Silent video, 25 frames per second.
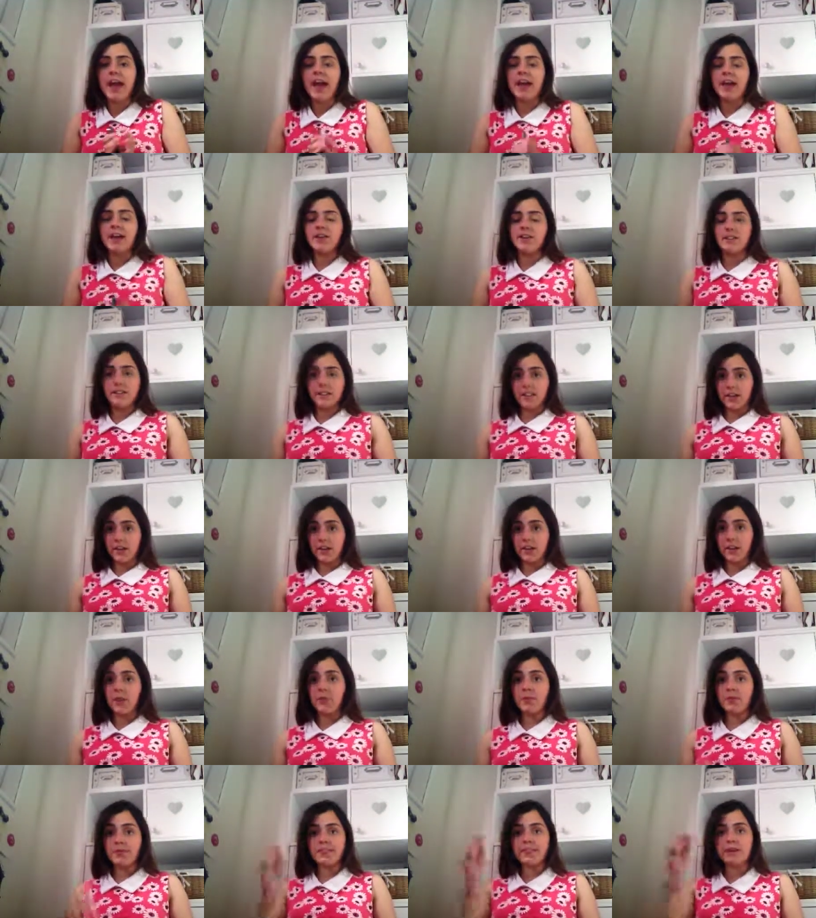And
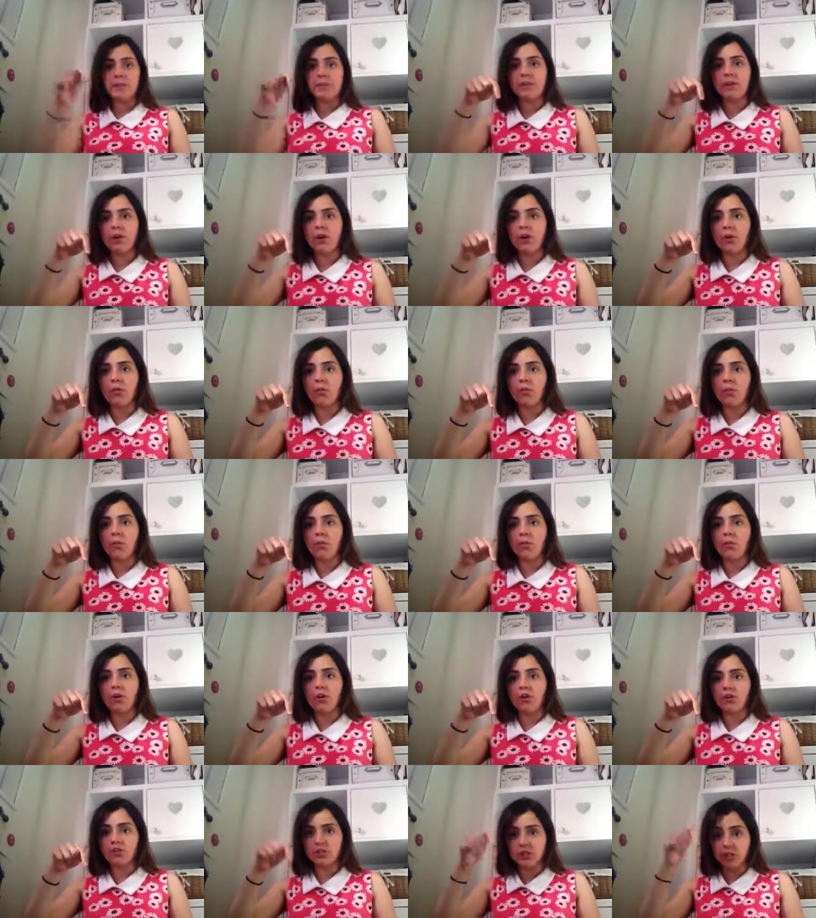comment down below what
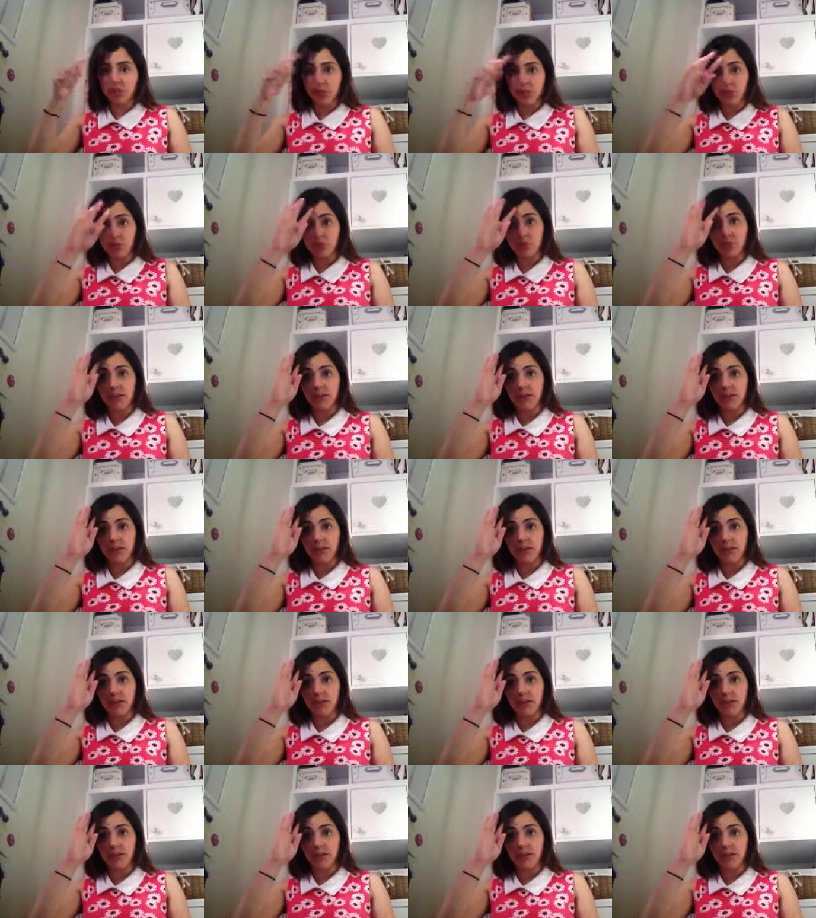I should call